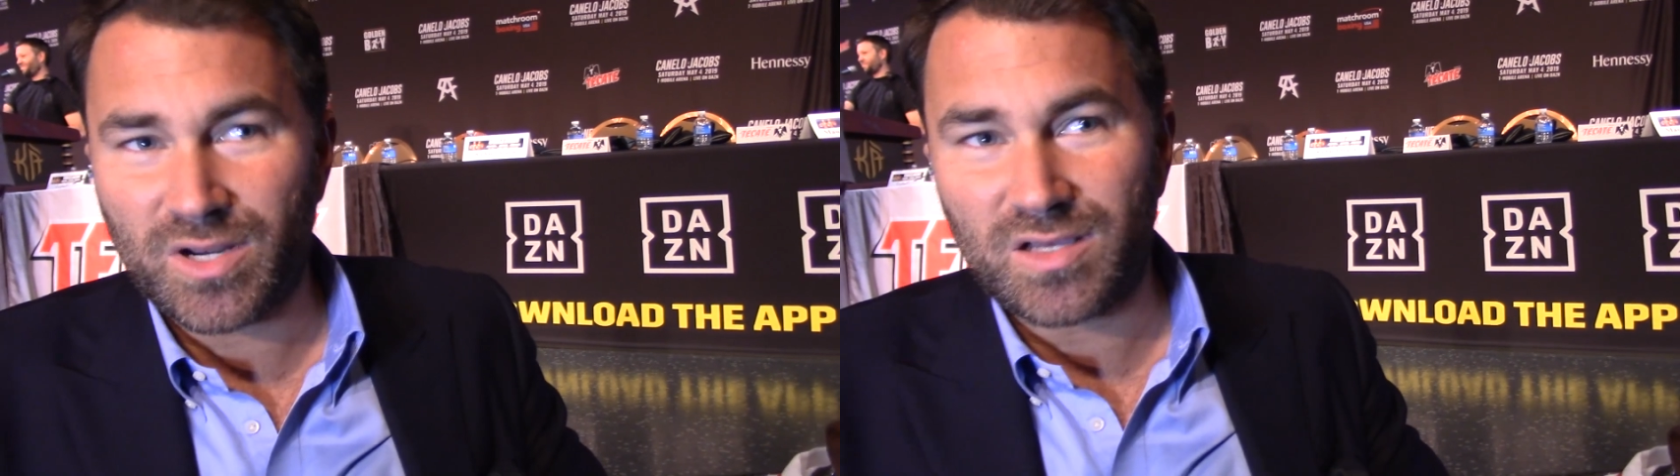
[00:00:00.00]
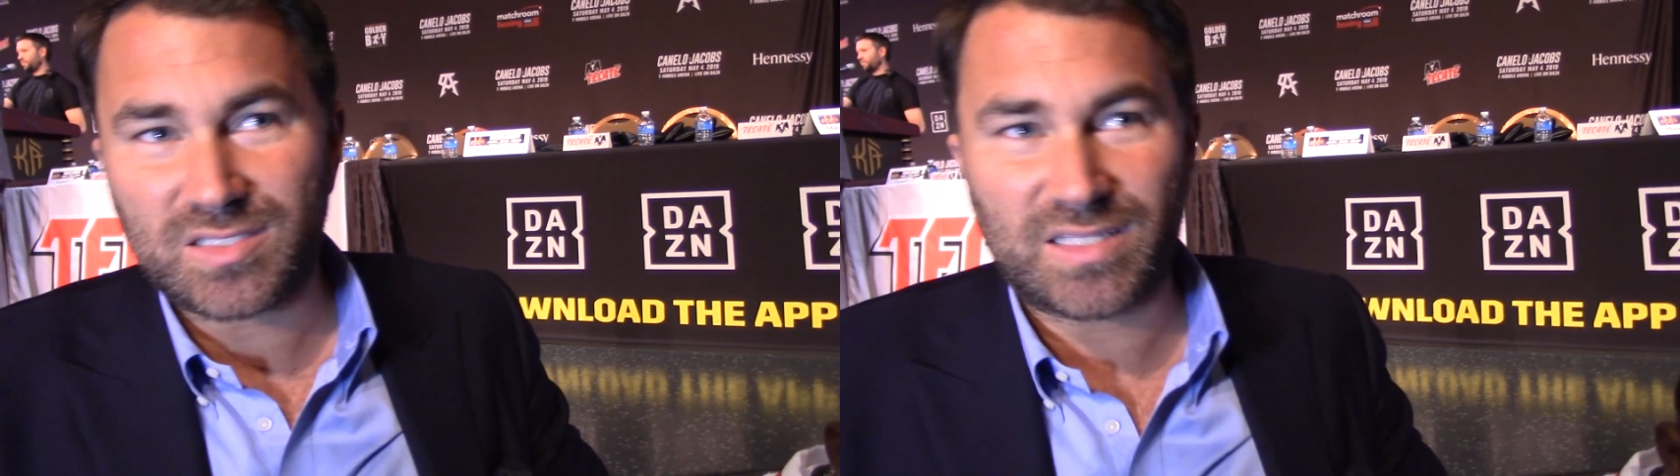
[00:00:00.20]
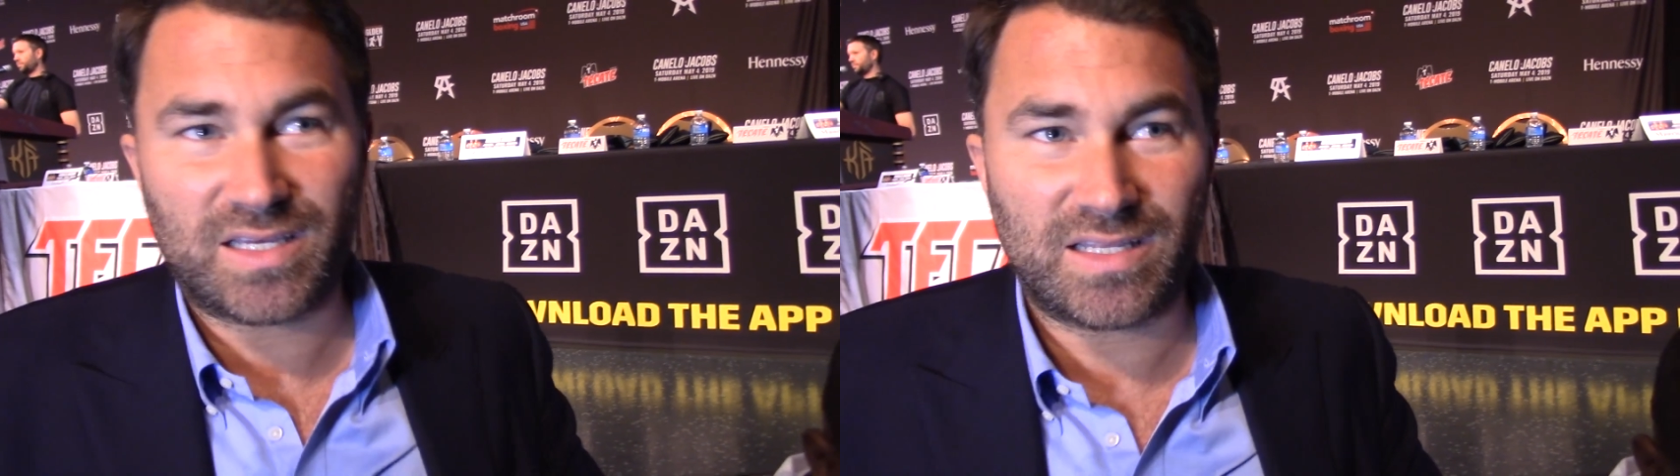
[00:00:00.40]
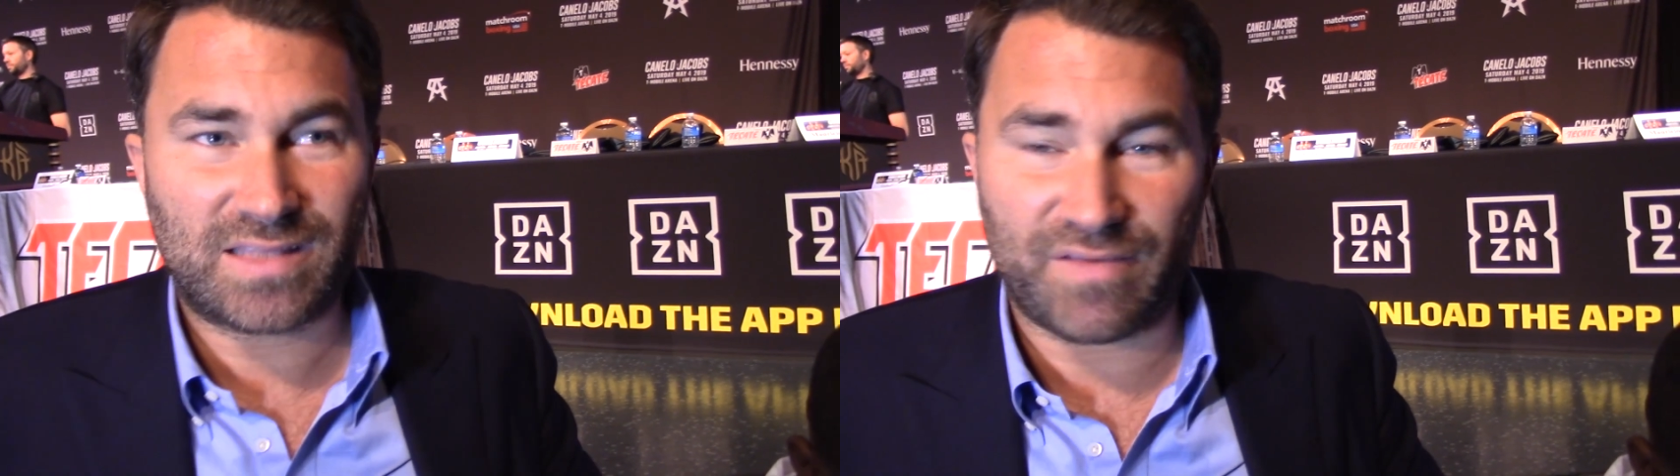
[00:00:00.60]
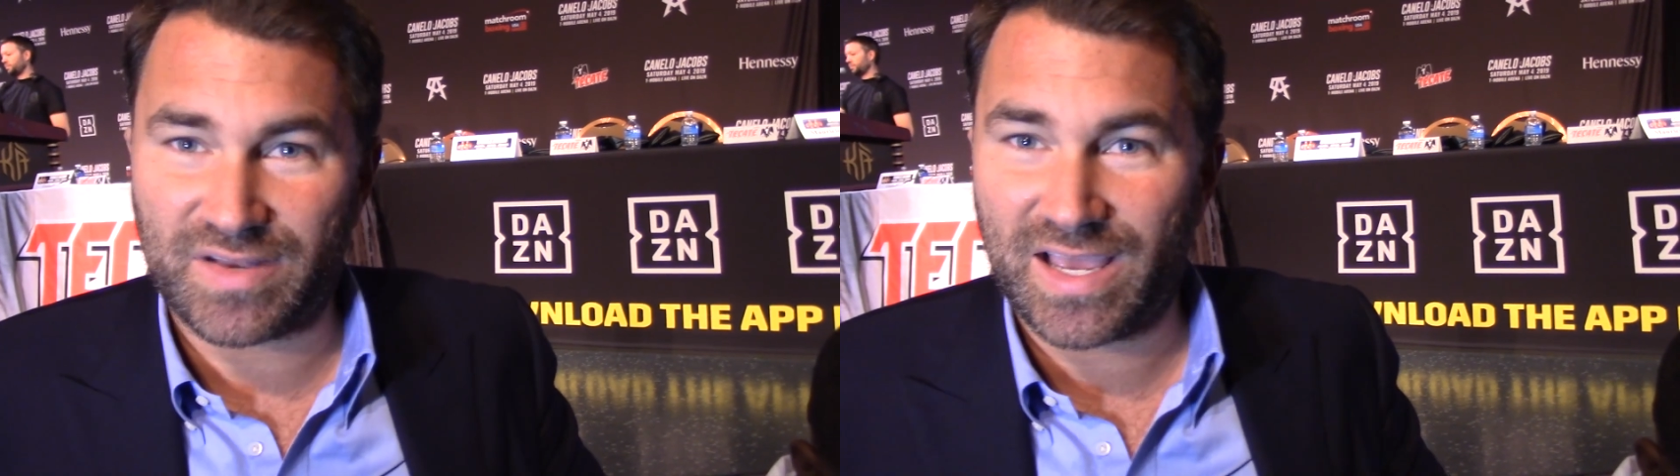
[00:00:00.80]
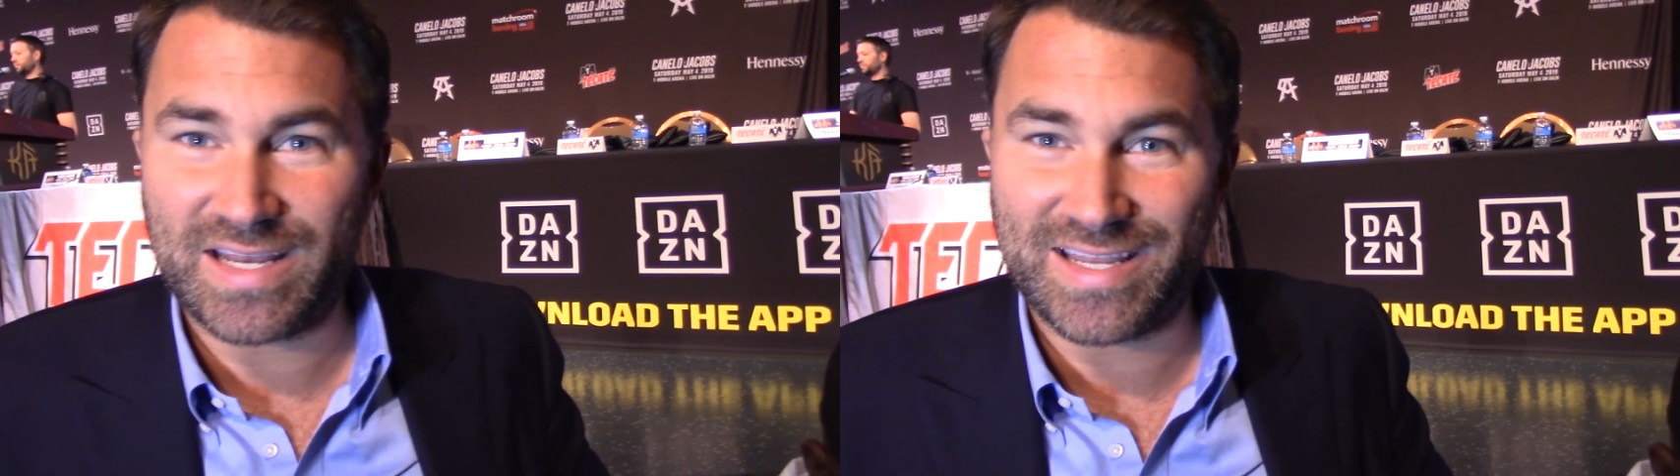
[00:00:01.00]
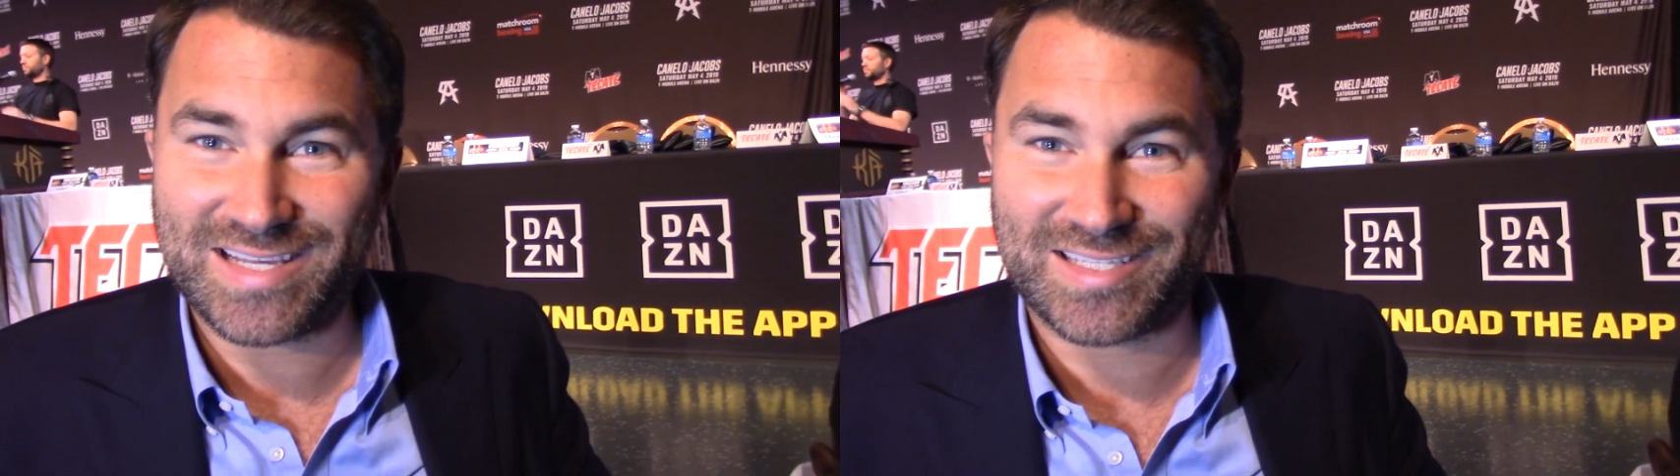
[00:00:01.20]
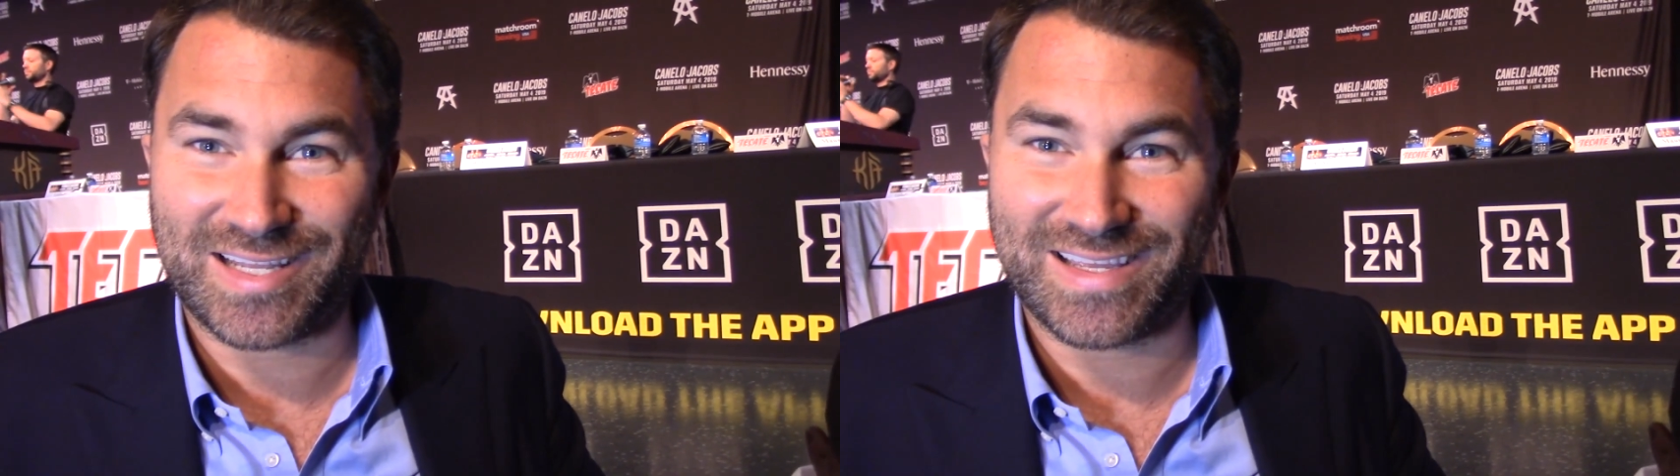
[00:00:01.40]
asked Devin Haney
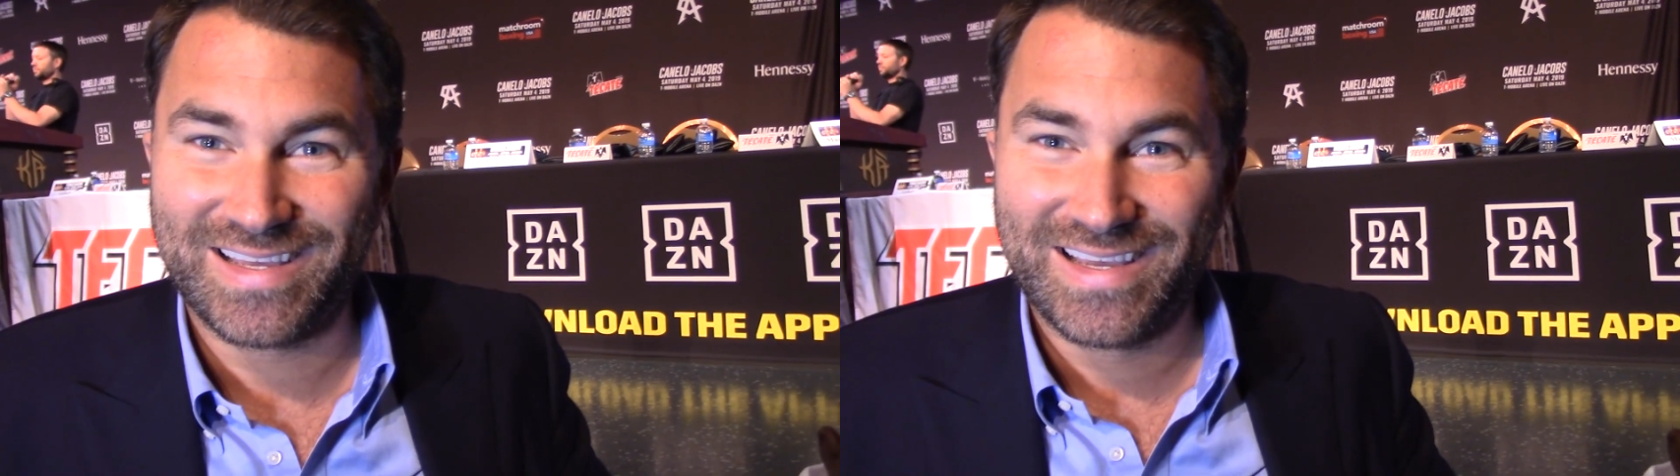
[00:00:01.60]
yesterday,